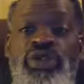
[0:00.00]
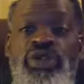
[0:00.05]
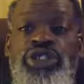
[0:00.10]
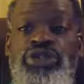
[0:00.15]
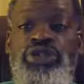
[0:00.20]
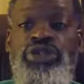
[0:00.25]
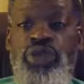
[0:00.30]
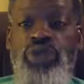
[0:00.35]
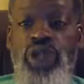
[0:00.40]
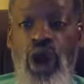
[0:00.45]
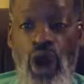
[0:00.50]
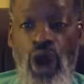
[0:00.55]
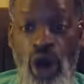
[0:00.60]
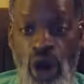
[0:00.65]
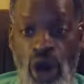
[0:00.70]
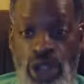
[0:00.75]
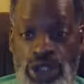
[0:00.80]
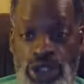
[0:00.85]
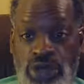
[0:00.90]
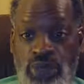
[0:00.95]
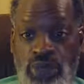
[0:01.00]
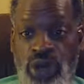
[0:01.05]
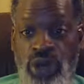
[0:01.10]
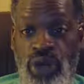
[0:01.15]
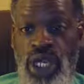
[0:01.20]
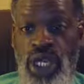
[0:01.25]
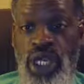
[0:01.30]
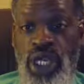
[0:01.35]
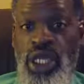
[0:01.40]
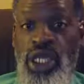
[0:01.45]
we all spring.
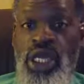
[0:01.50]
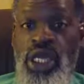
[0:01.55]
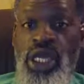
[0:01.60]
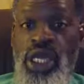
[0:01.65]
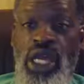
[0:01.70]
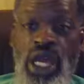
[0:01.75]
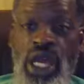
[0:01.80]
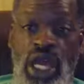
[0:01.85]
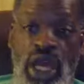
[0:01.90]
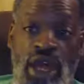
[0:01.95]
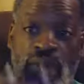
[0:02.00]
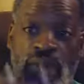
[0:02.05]
And by